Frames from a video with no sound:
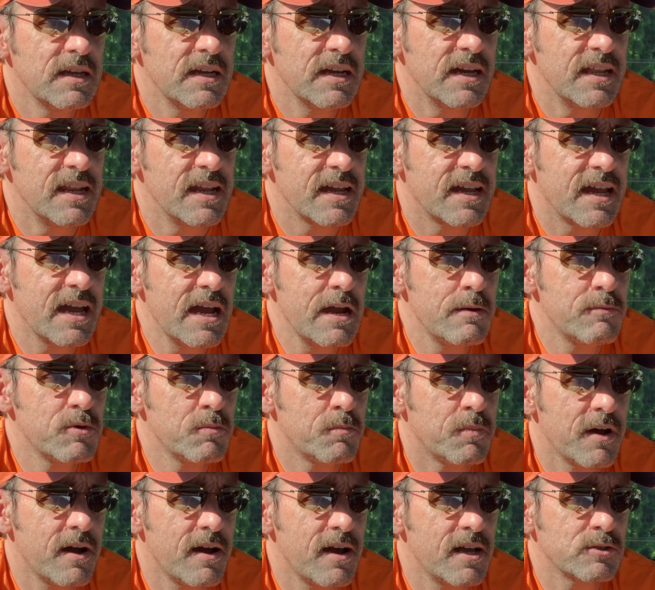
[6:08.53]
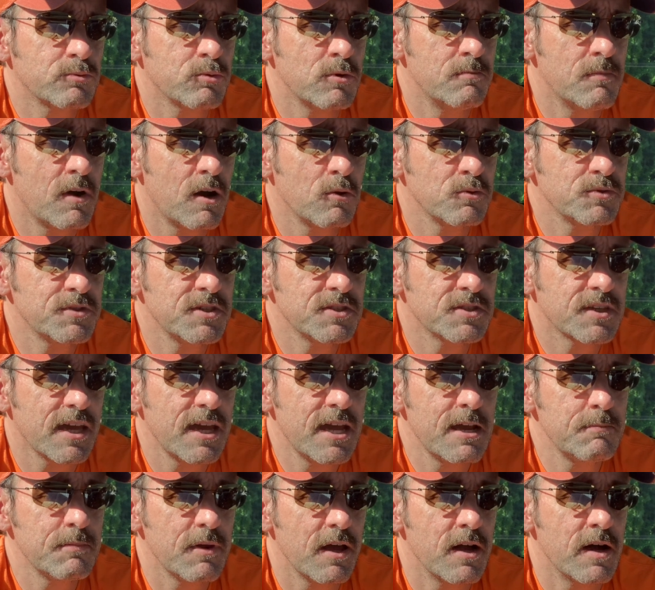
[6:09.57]
And it came to pass when Moses
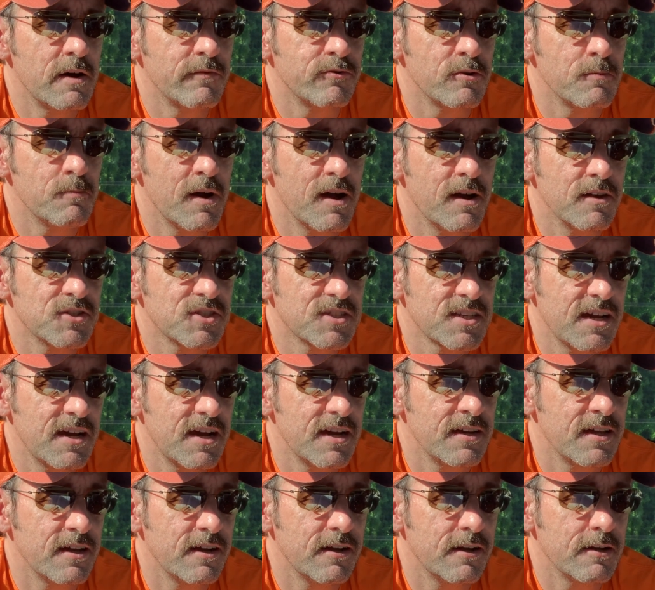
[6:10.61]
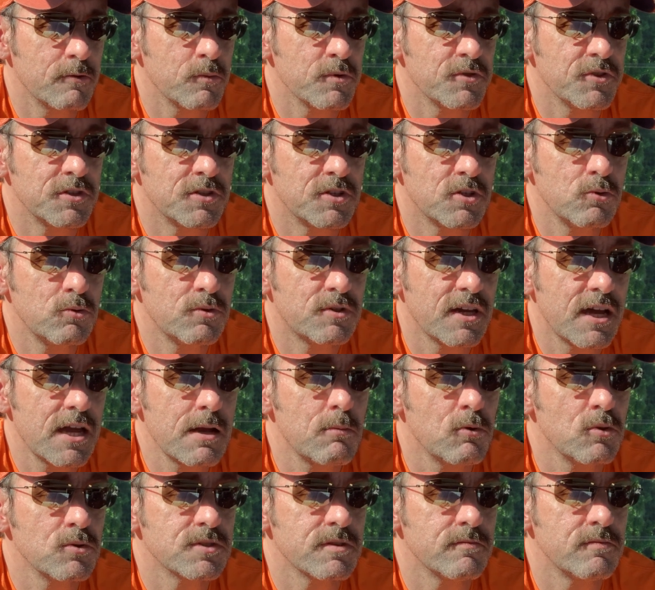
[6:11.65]
came down from Mount Sinai with the two
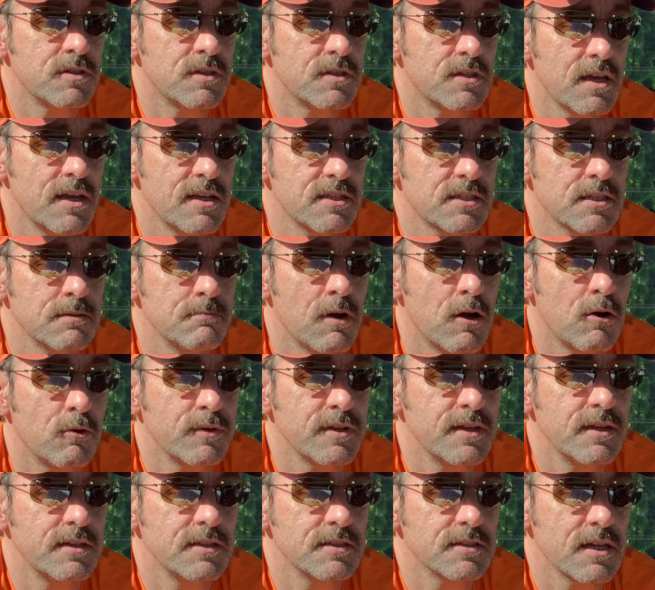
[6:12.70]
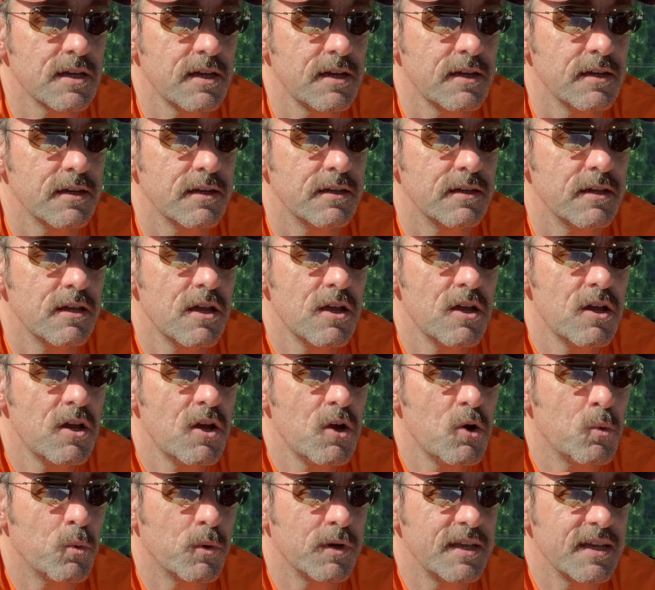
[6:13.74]
tables of the testimony in his hand,
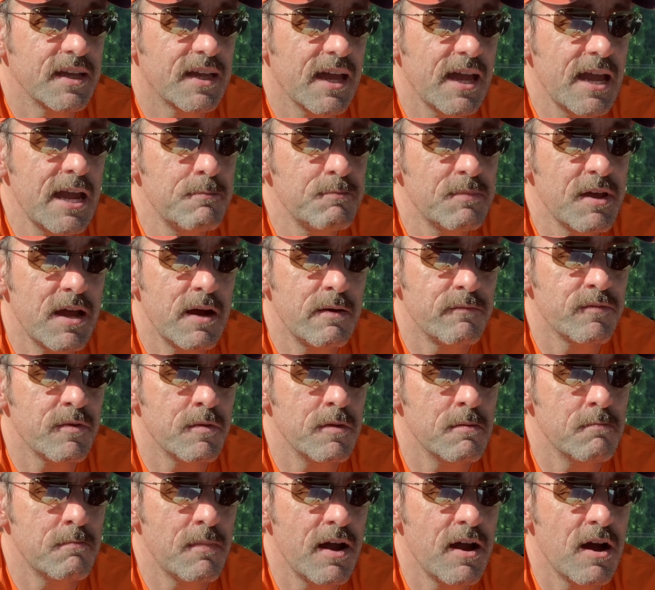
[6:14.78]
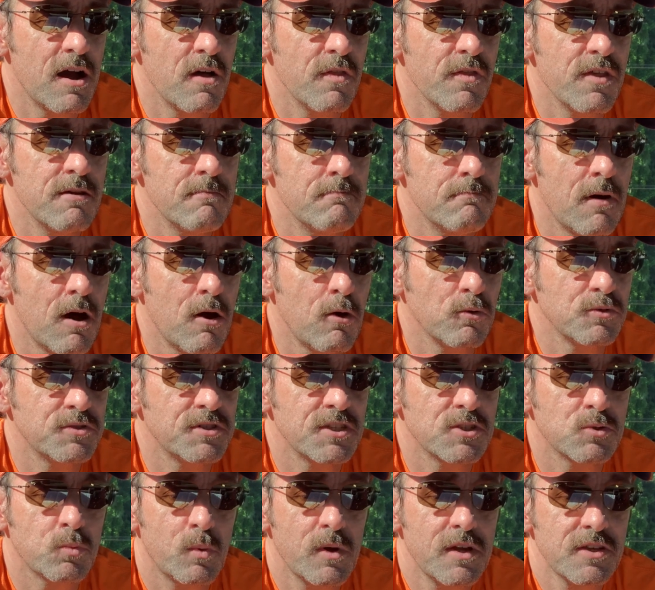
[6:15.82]
when he came down from the mount, that
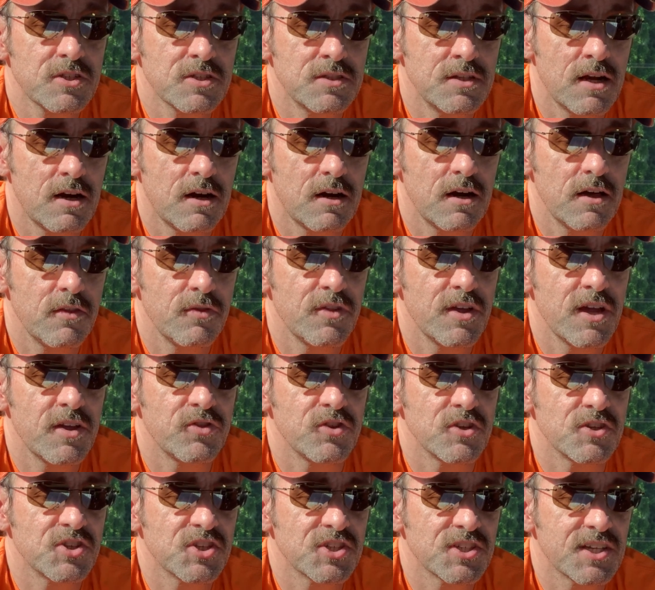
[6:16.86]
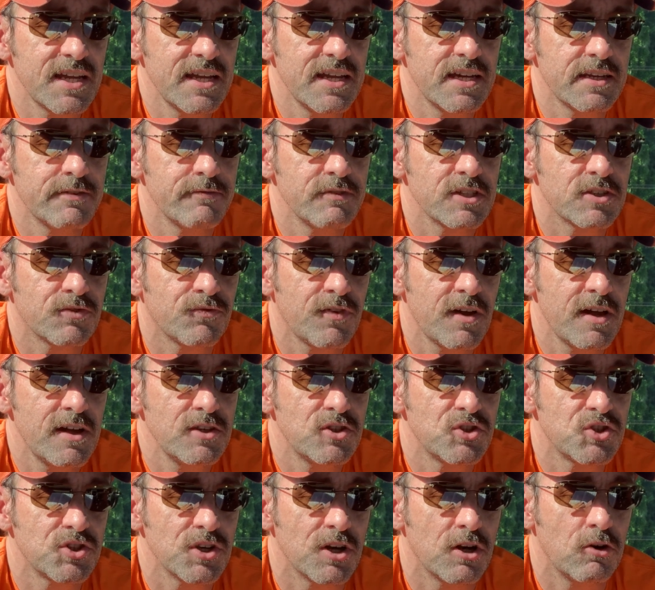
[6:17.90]
Moses wist not that the skin of his face
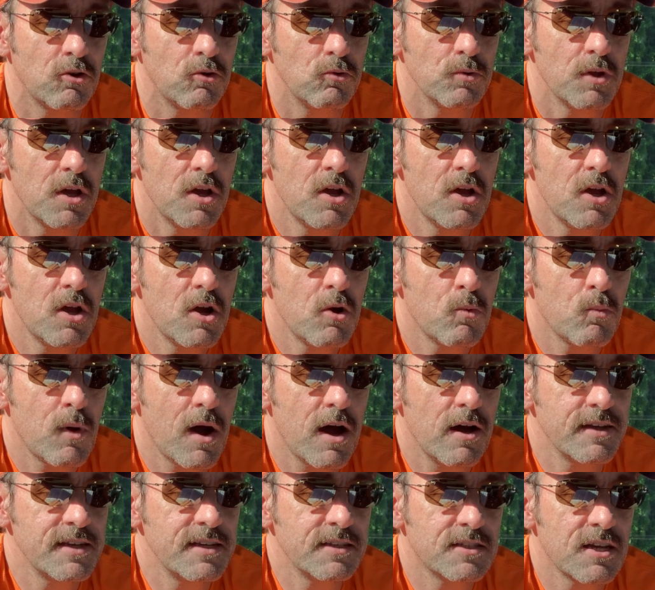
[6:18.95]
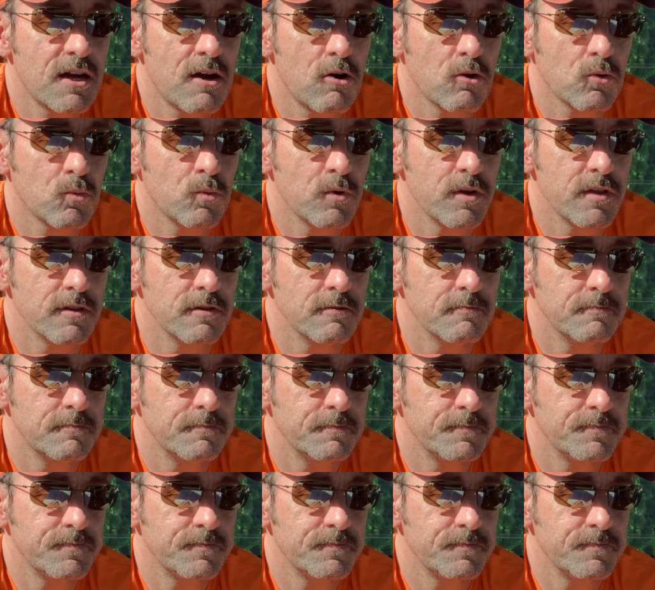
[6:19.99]
shone while he talked with him.